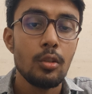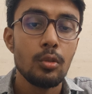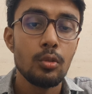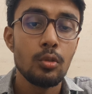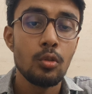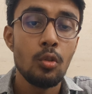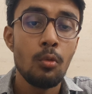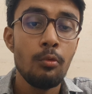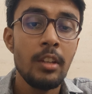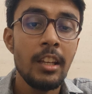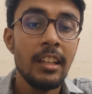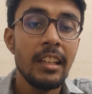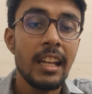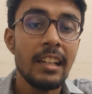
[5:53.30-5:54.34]
So
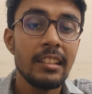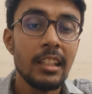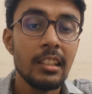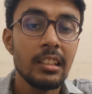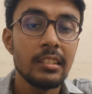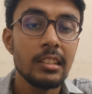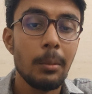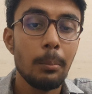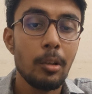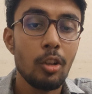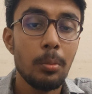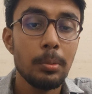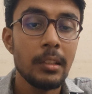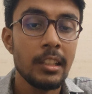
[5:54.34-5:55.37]
we get the number
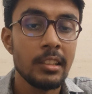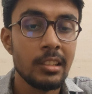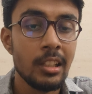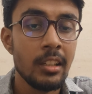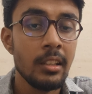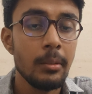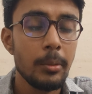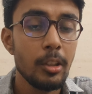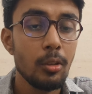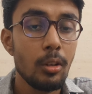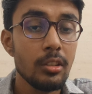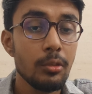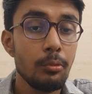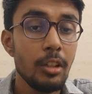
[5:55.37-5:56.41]
of clusters
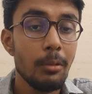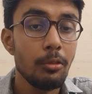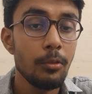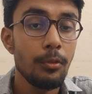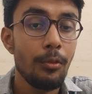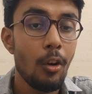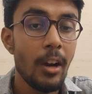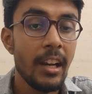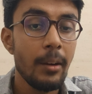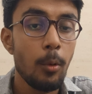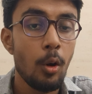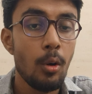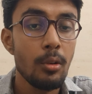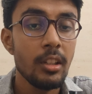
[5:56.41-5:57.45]
because we have to
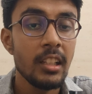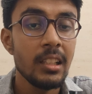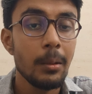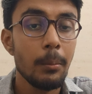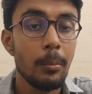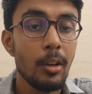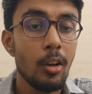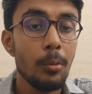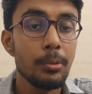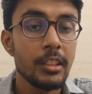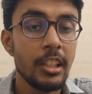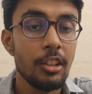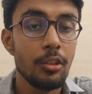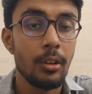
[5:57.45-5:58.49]
found the number of
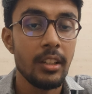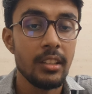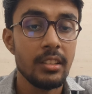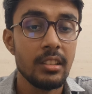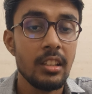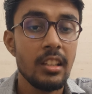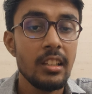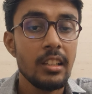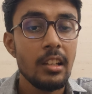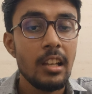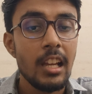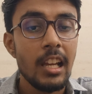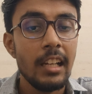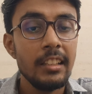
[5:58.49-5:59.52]
centroids,
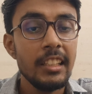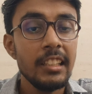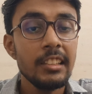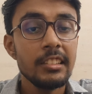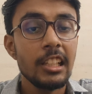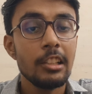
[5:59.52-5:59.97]
and these